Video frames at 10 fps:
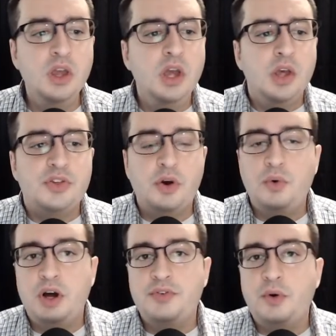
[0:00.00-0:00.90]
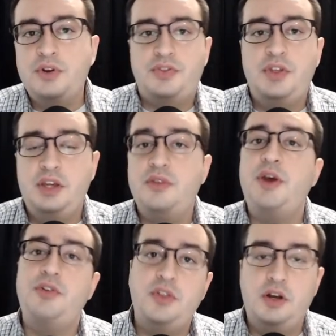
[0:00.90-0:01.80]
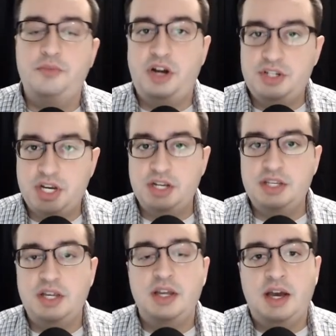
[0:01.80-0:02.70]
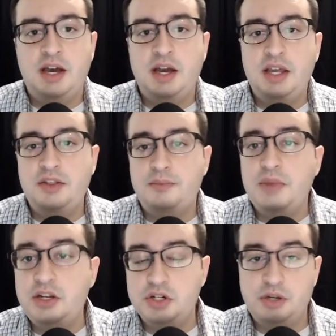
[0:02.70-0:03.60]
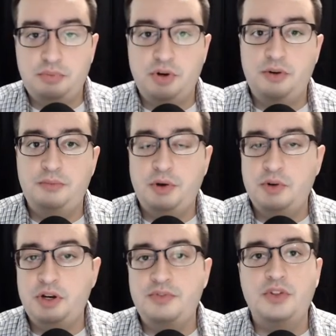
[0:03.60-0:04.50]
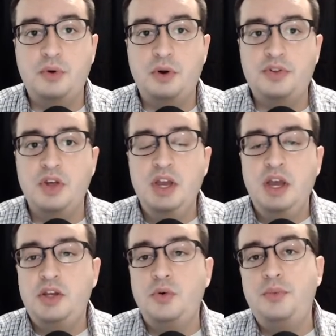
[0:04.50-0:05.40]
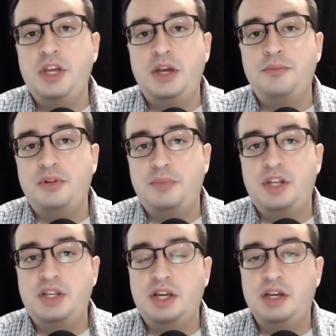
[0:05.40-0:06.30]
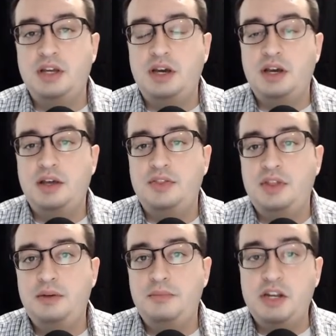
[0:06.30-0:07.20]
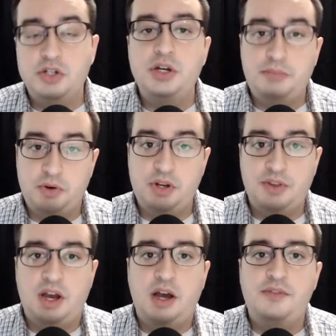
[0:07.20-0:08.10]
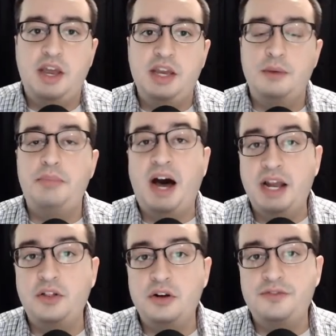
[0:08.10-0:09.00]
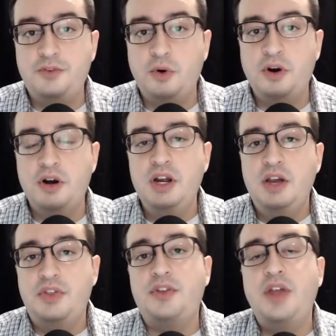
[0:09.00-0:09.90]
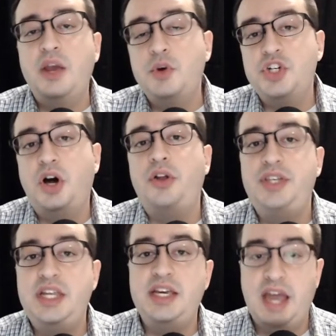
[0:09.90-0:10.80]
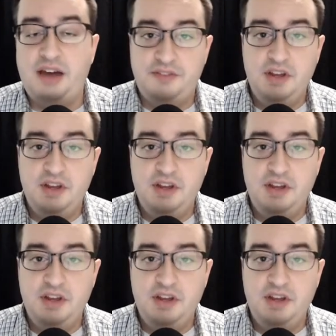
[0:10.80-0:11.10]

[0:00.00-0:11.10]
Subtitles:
So, of course, the semester-long project is a major component of this course. You will be implementing the major components of a compiler for this language called decaf.